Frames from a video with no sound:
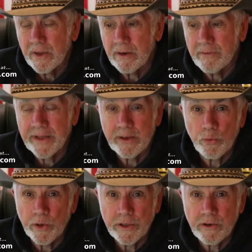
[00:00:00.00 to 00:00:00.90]
of that
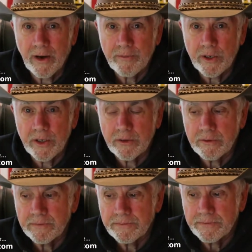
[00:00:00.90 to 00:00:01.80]
one crime
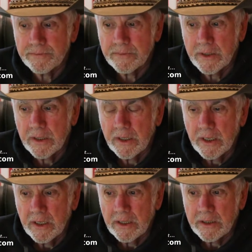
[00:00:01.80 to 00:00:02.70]
alone.
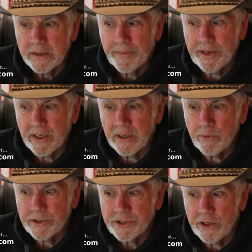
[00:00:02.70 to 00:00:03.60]
Depending on
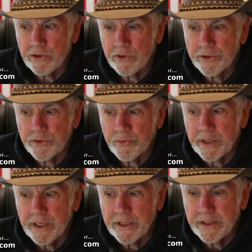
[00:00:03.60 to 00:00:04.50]
which article you
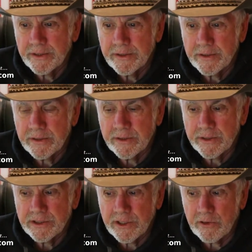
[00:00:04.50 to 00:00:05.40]
read,
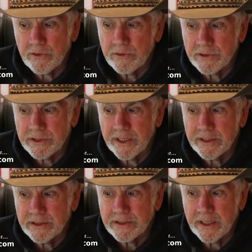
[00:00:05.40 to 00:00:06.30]
this article
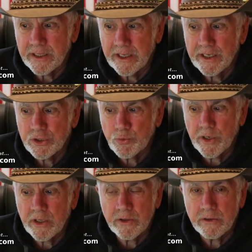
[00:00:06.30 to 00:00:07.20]
says that each
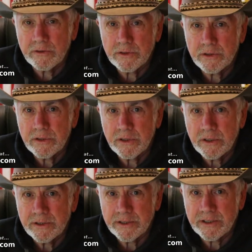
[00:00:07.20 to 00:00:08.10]
one of those
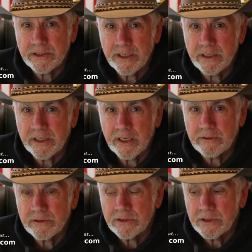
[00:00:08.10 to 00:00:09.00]
16
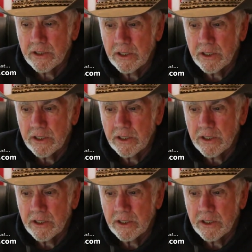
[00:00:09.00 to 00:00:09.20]
counts